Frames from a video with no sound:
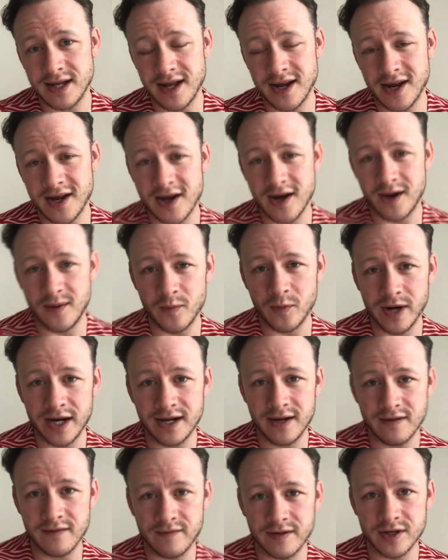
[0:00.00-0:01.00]
and I can't
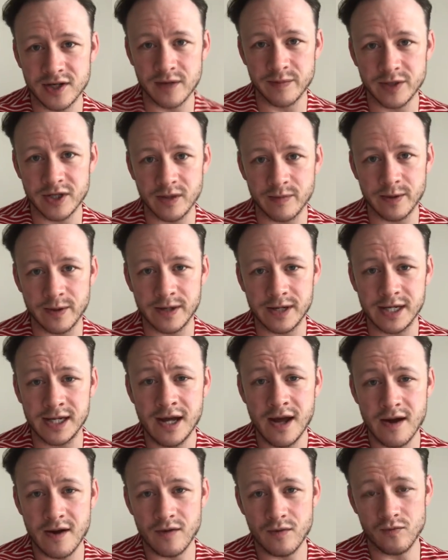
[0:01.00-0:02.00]
wait for WWE
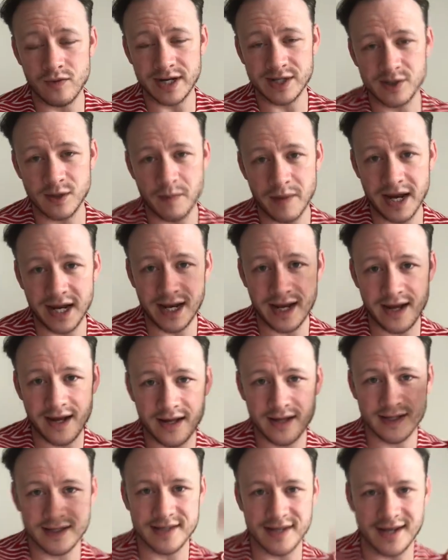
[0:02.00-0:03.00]
Wrestlemania
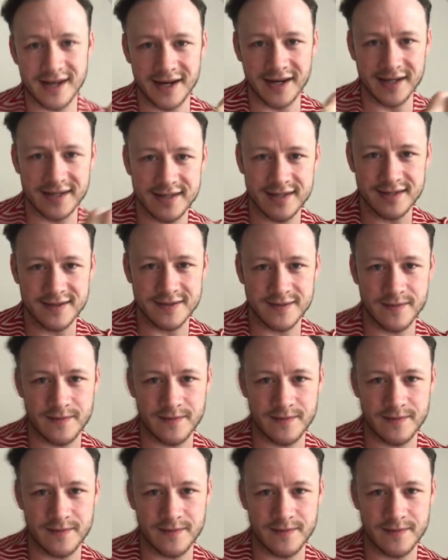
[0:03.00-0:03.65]
tonight.